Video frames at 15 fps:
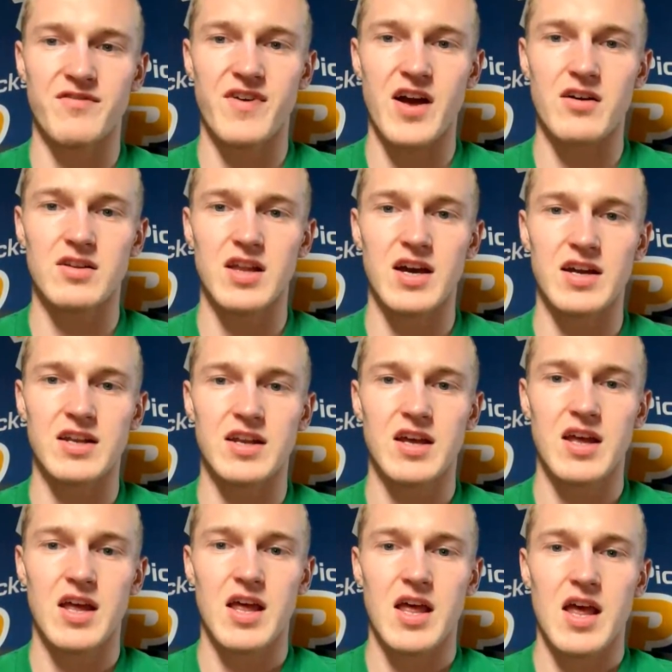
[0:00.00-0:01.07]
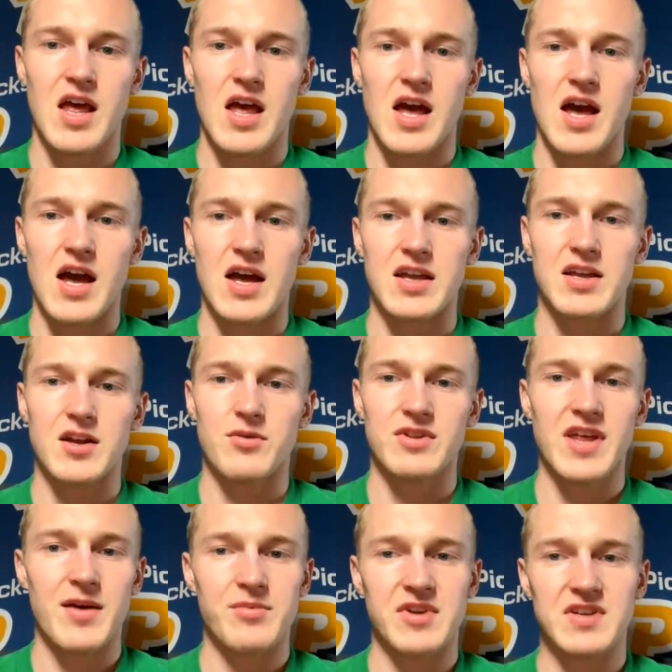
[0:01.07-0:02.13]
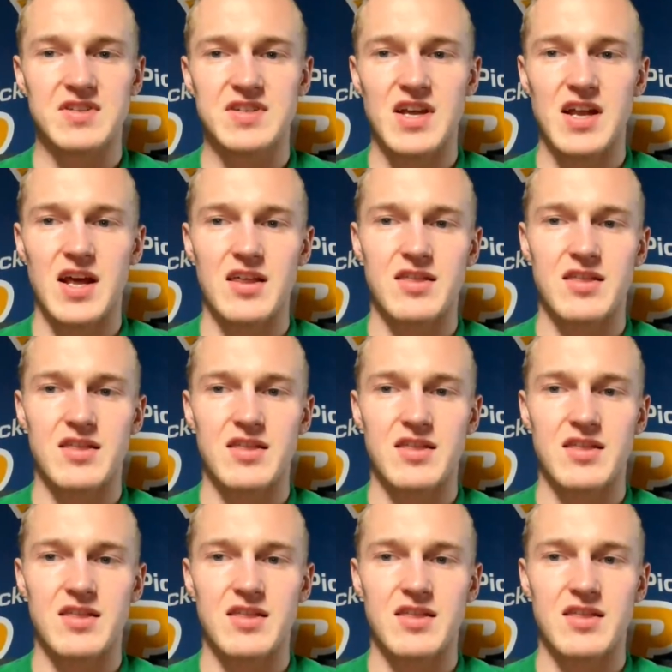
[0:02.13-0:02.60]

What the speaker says: the foul line. With that being said,